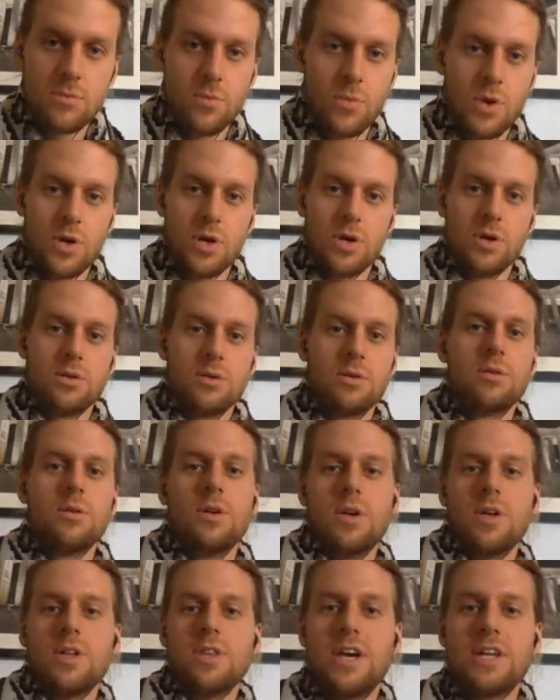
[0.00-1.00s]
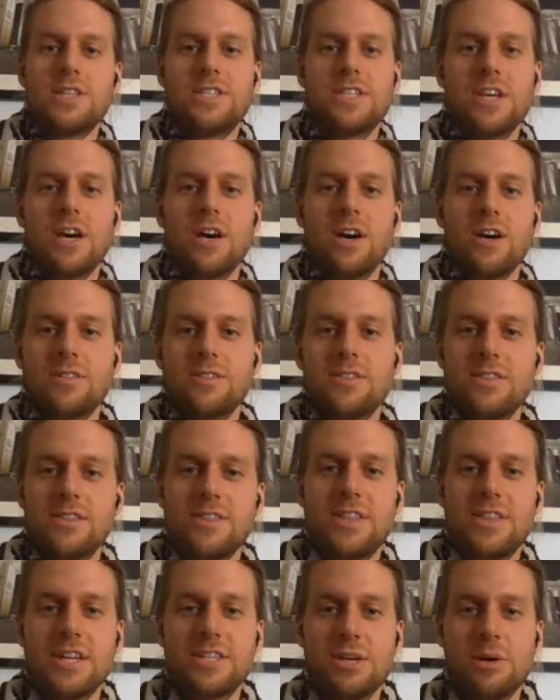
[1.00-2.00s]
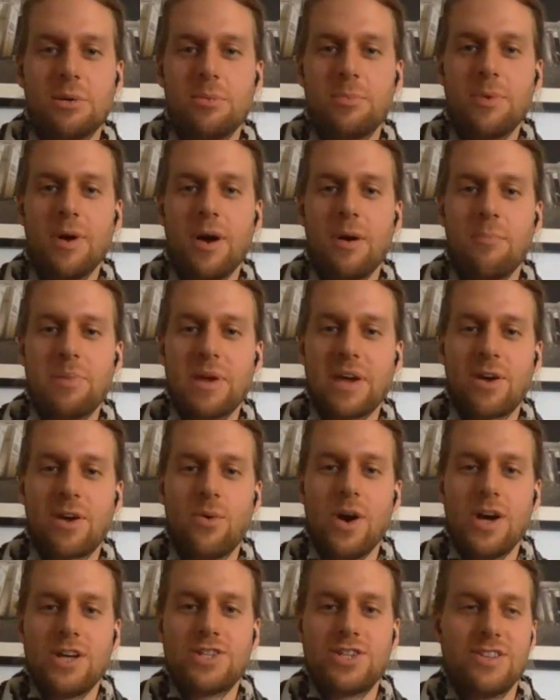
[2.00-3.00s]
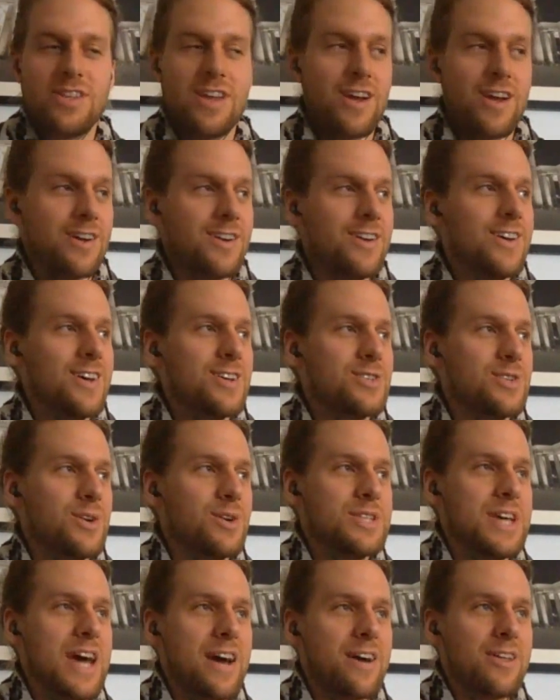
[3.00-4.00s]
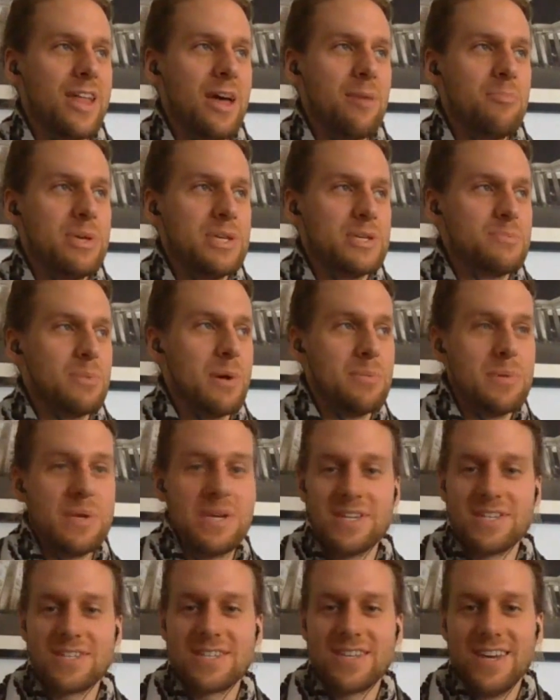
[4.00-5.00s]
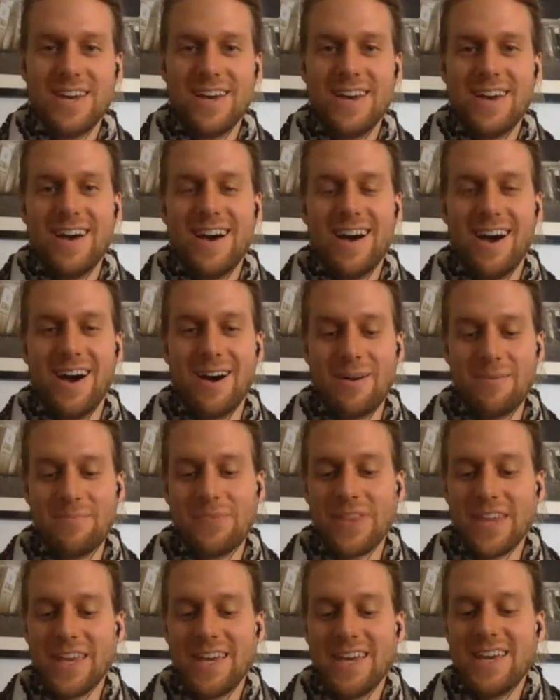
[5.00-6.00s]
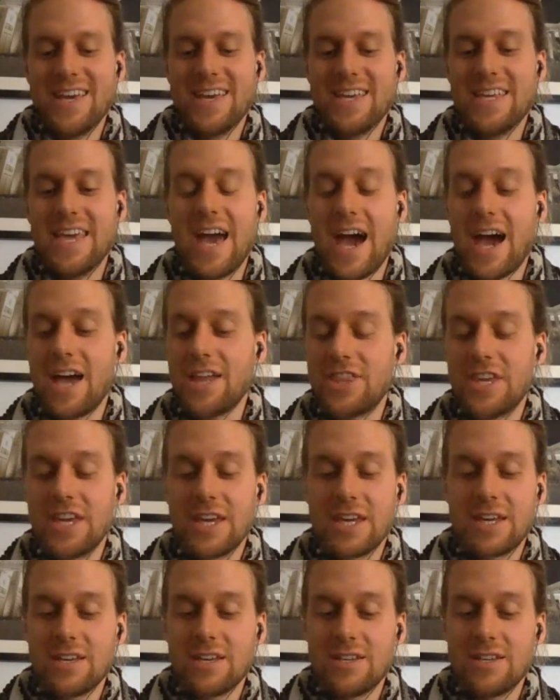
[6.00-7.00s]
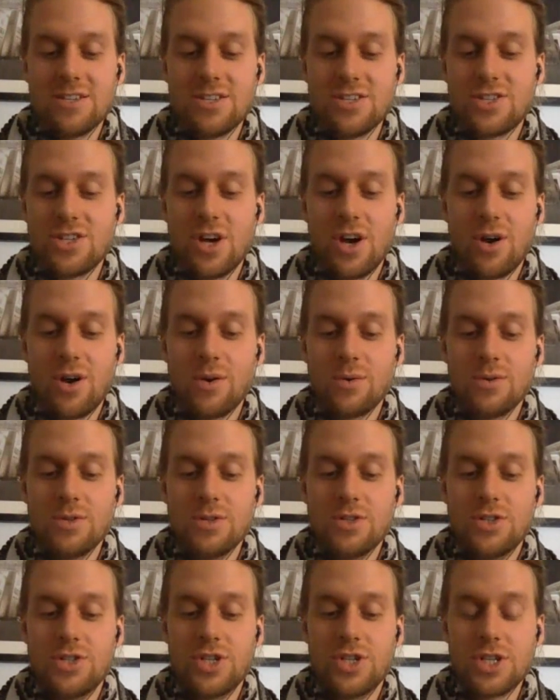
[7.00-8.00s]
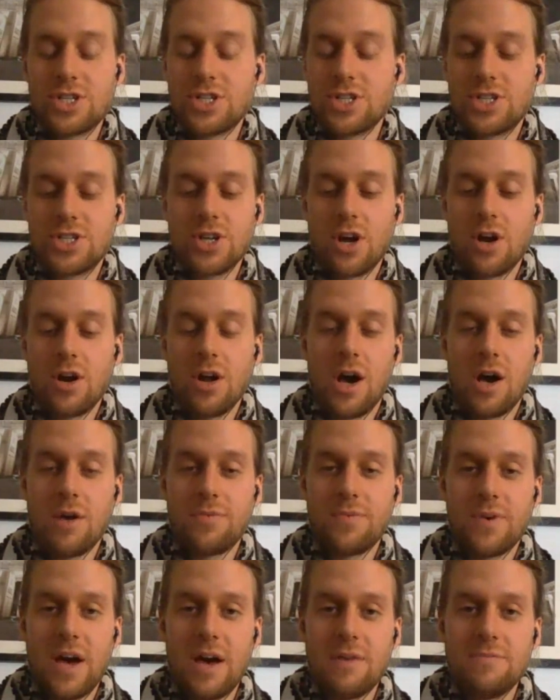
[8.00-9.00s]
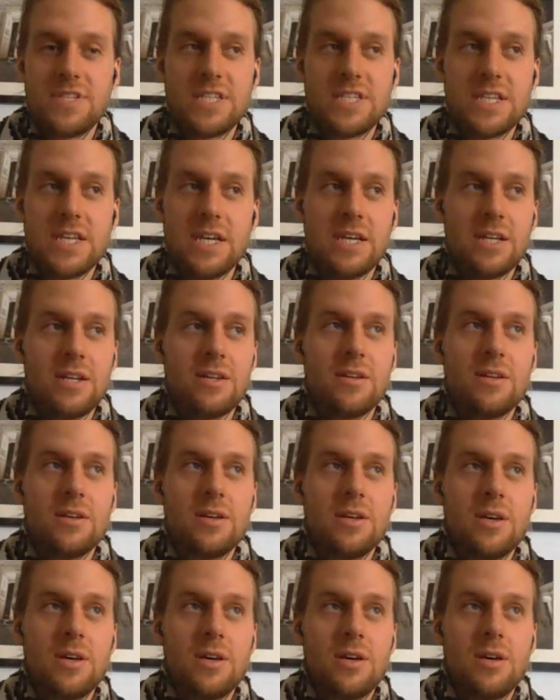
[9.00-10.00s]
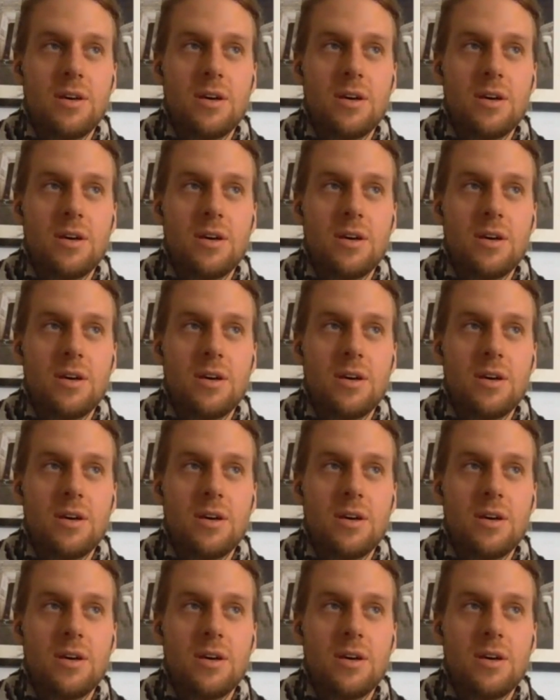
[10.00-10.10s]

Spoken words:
Word. That's a big question there. So I'll tackle that piece by piece. I think so. Just to start off, I've seen